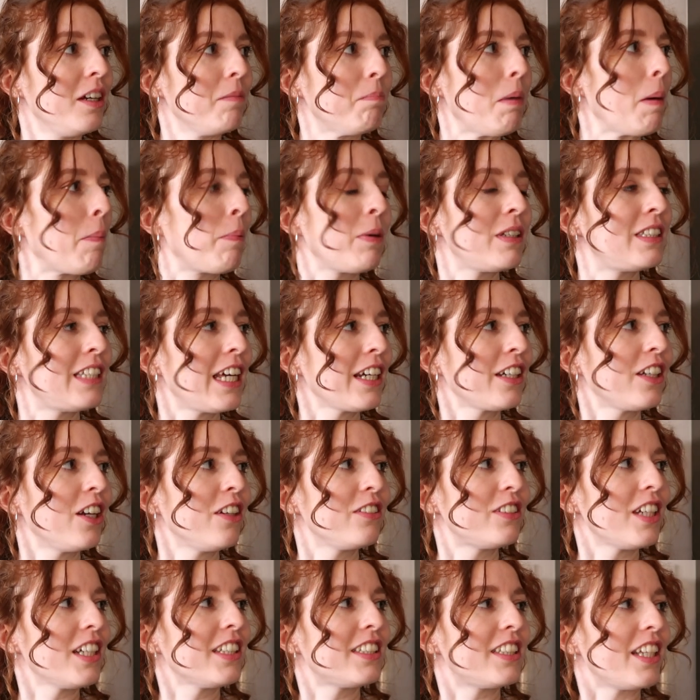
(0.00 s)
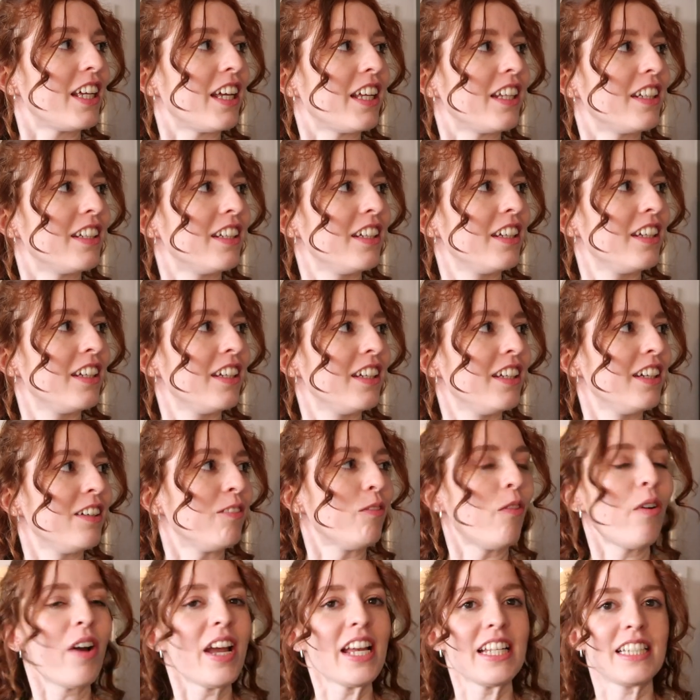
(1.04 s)
But Prosecco doesn't.
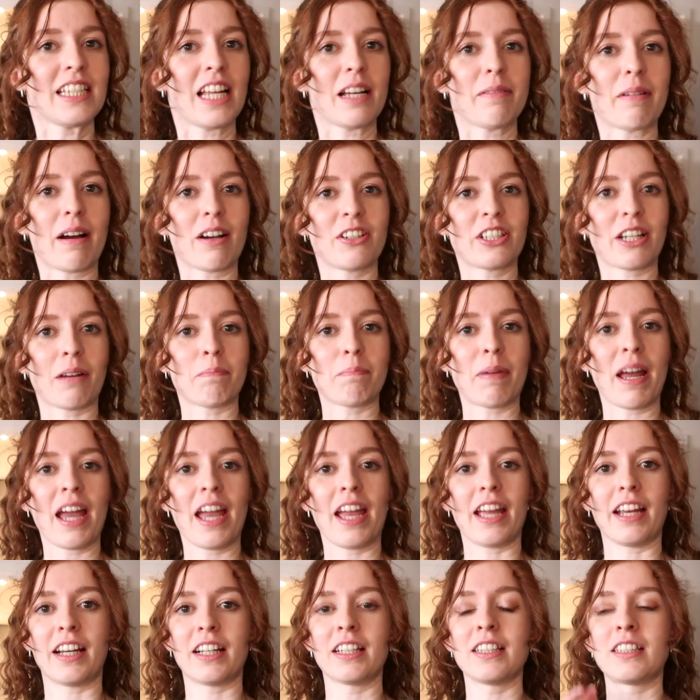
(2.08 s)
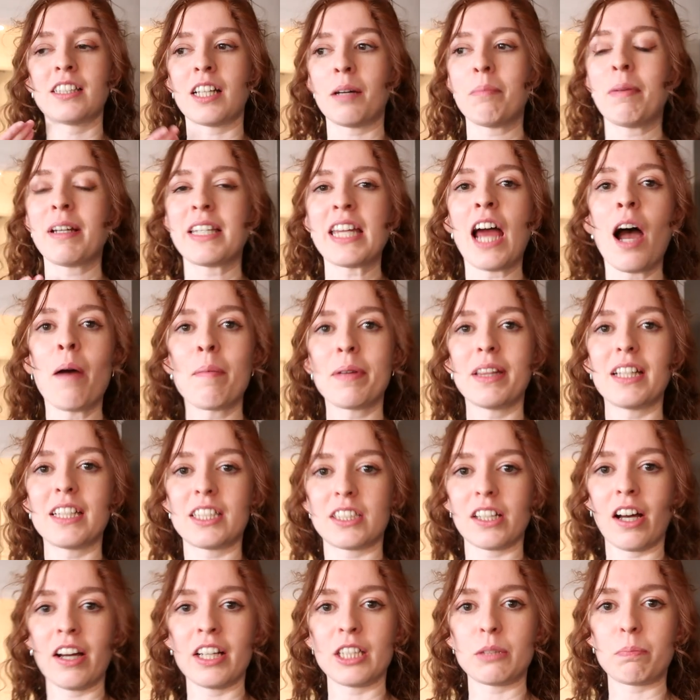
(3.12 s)
Hmm. What is it about champagne? Can someone tell me the
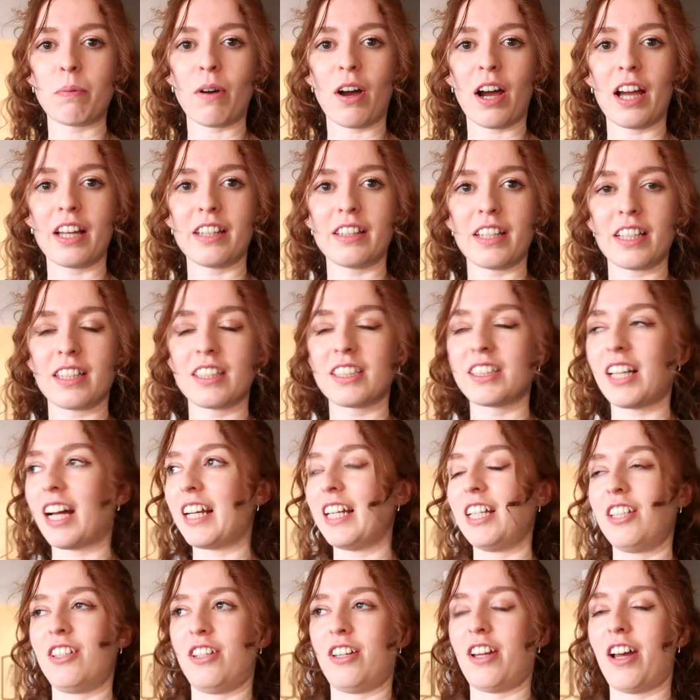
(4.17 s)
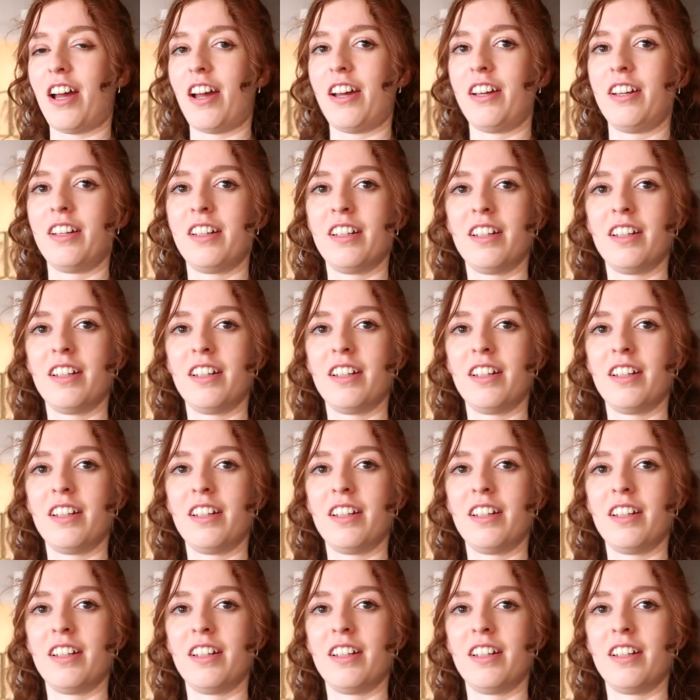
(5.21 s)
science behind this? Because I need to know.